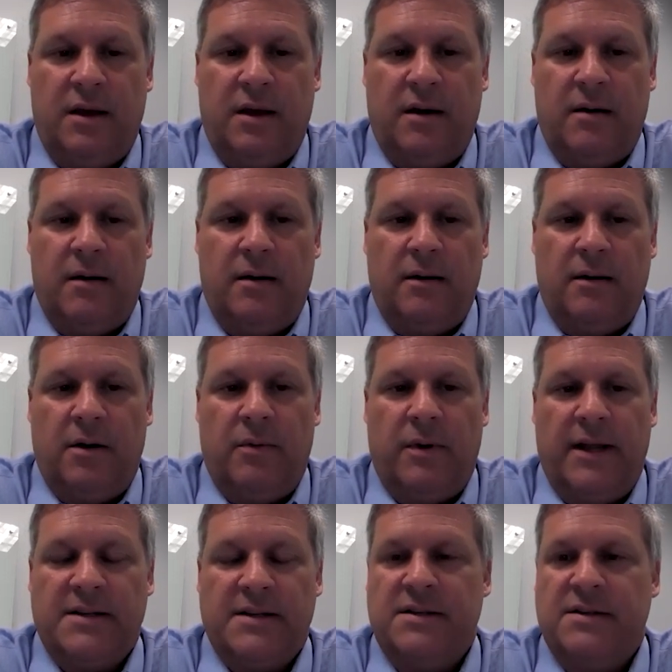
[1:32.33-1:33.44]
Uh, you know, in
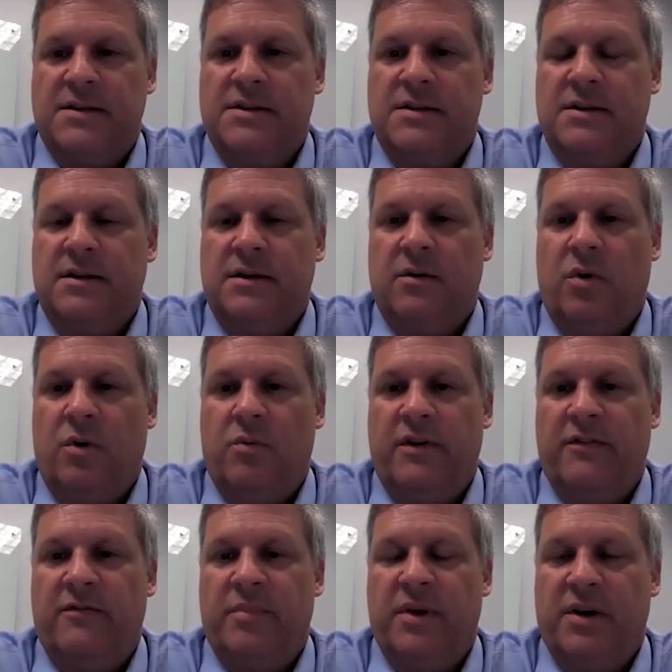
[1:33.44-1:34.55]
essence, you know what
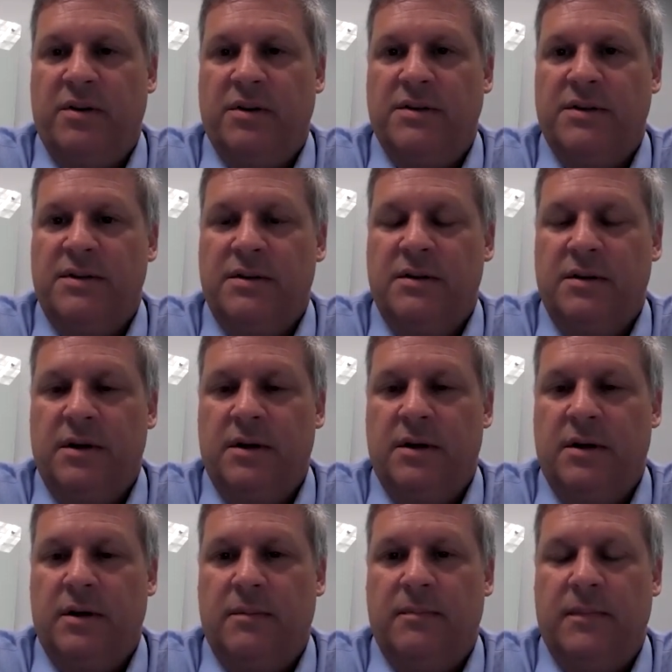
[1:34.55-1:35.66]
we've built
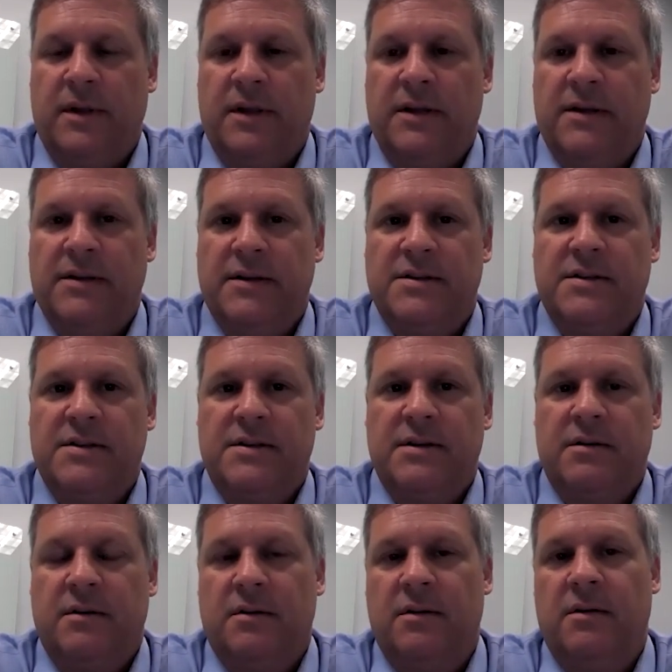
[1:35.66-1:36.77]
um, is
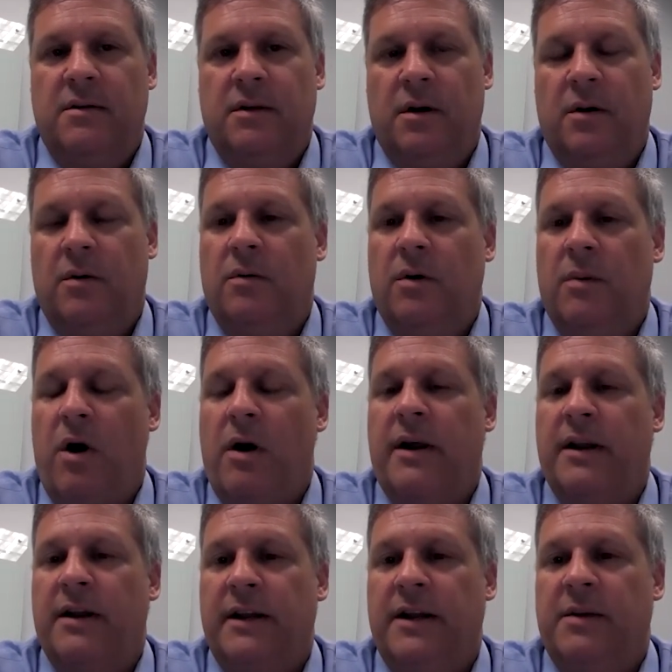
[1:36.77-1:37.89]
you know a
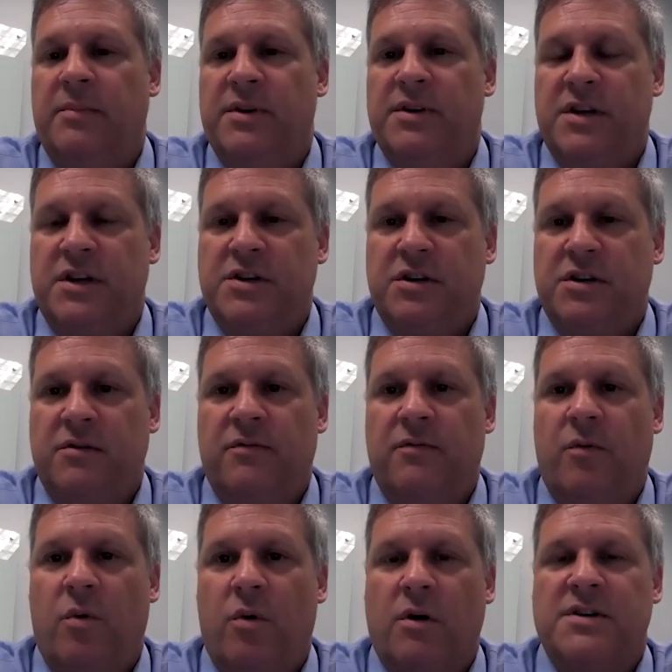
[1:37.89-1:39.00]
market leading position
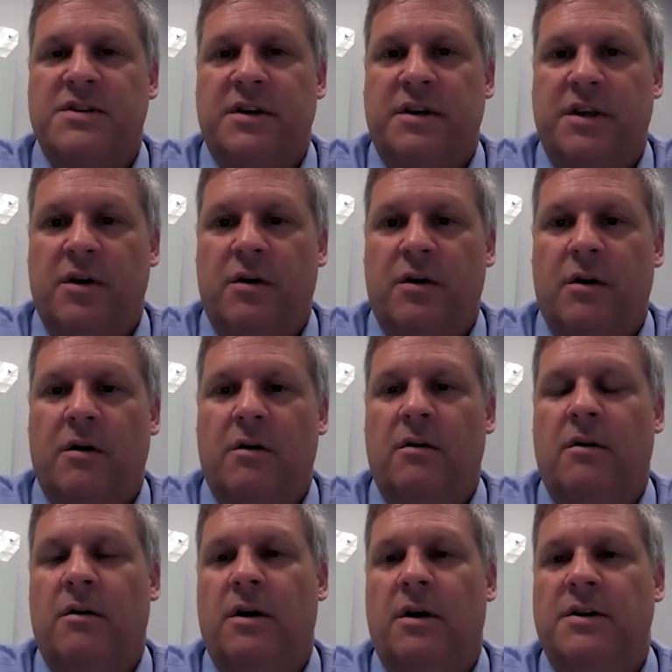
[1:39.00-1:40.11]
for
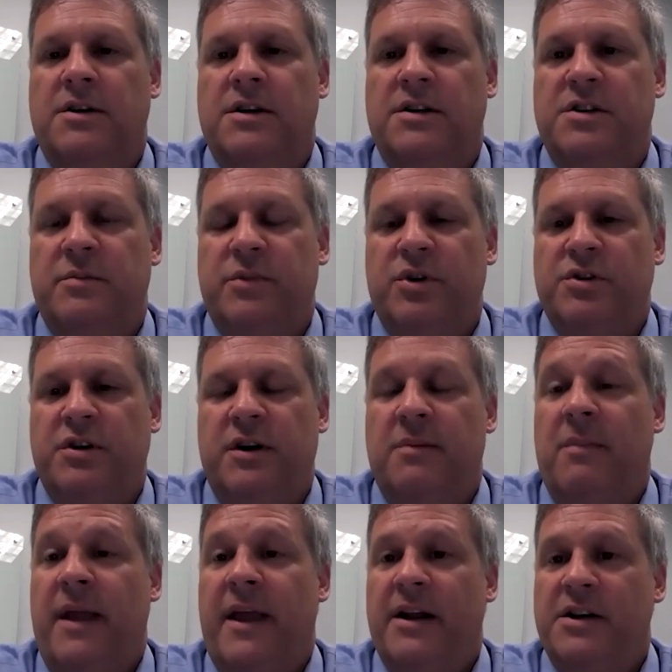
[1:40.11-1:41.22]
secure uh, distribution
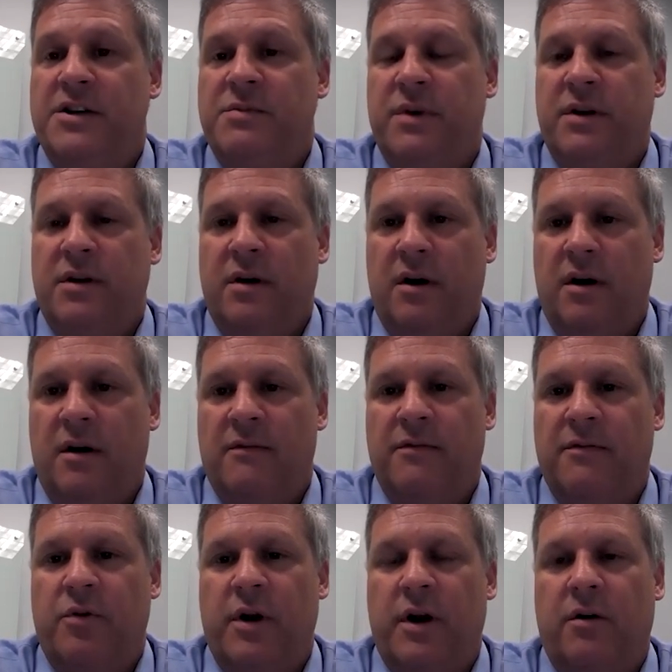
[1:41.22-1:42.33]
and management
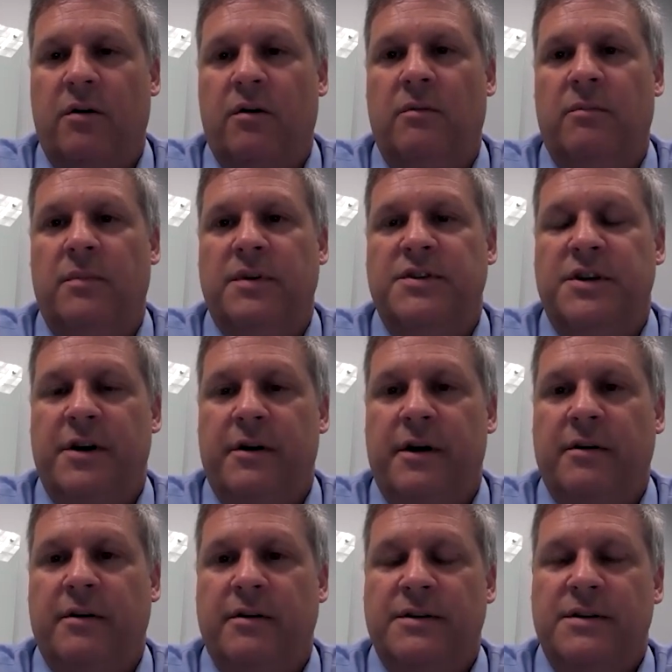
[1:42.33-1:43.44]
of critical
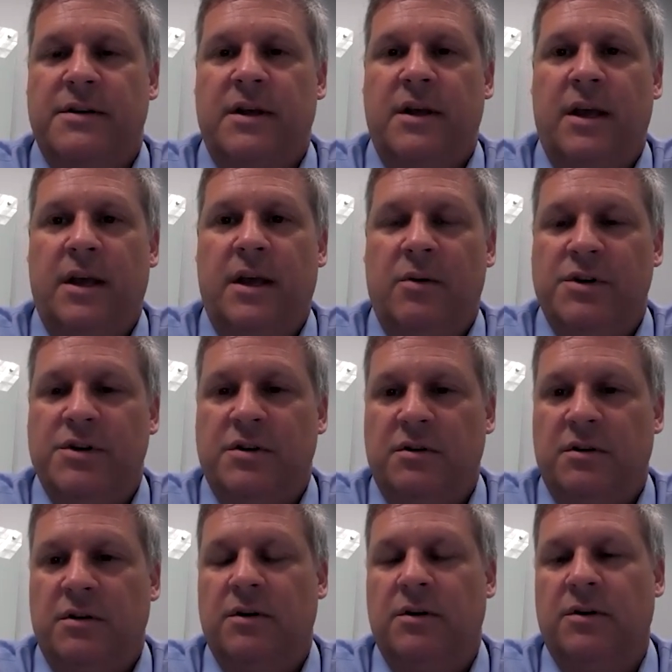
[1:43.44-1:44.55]
materials, which
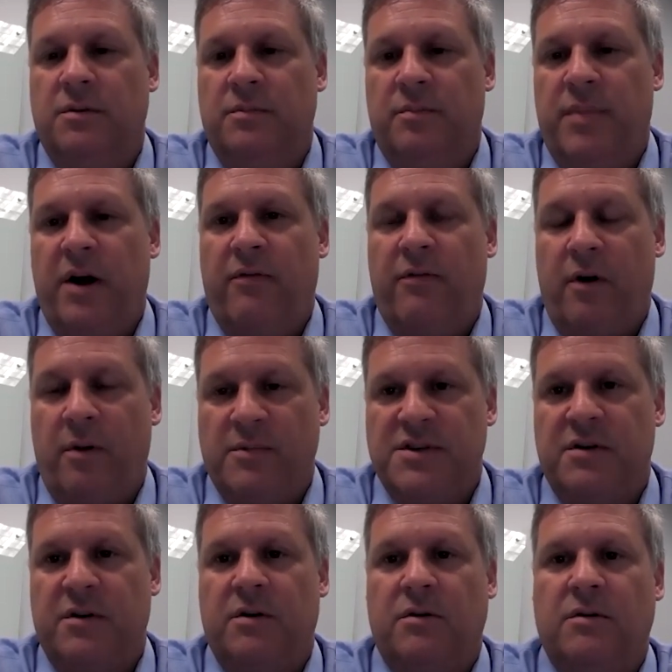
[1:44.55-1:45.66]
include
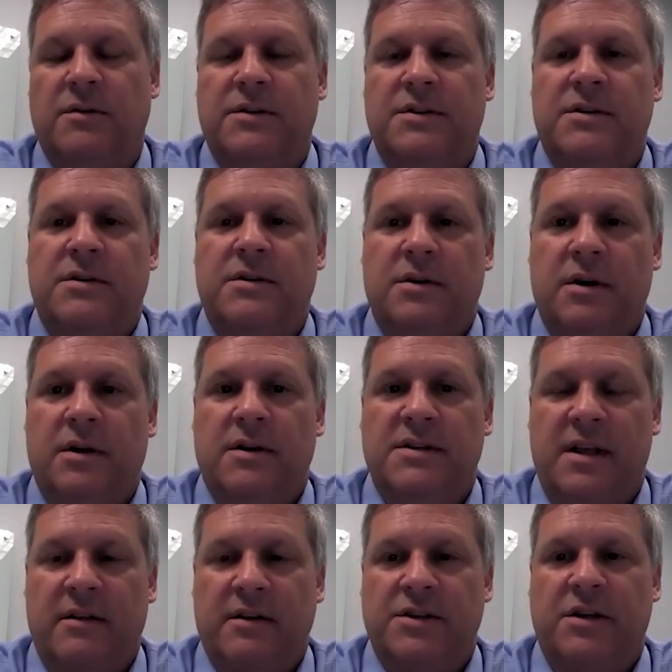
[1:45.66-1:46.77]
biopharmaceuticals, uh,
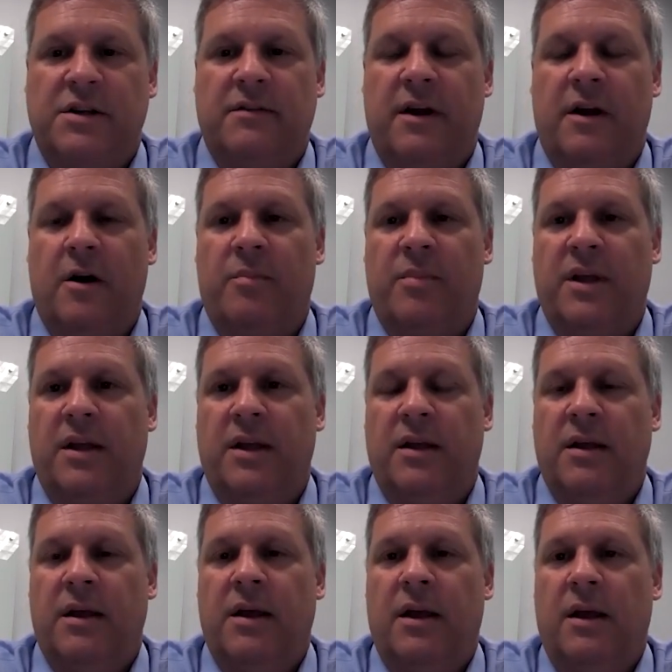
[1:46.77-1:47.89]
cell and gene
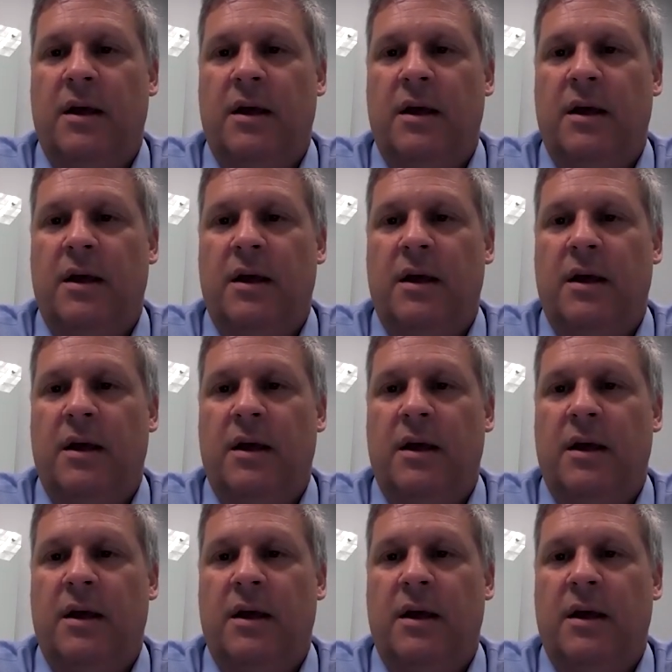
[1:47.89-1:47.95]
therapy,